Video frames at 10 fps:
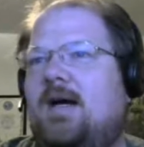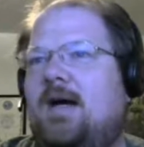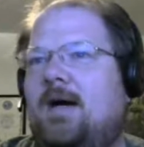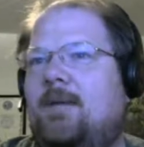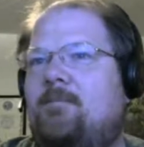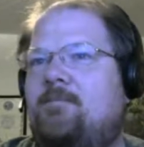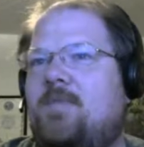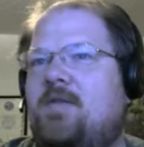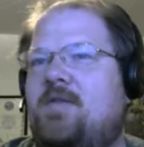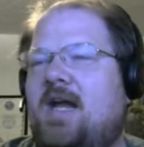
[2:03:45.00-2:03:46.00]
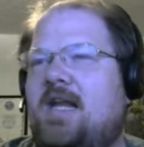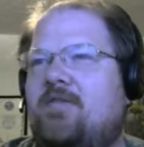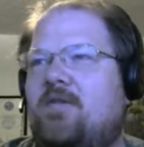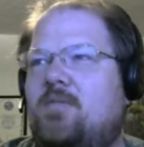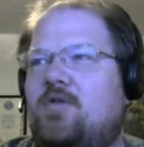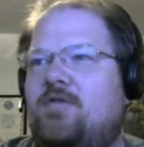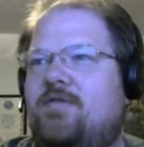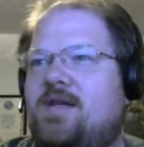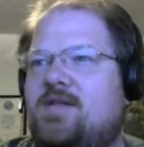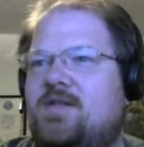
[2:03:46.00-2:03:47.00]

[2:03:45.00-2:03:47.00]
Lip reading: The idea of a move isn't to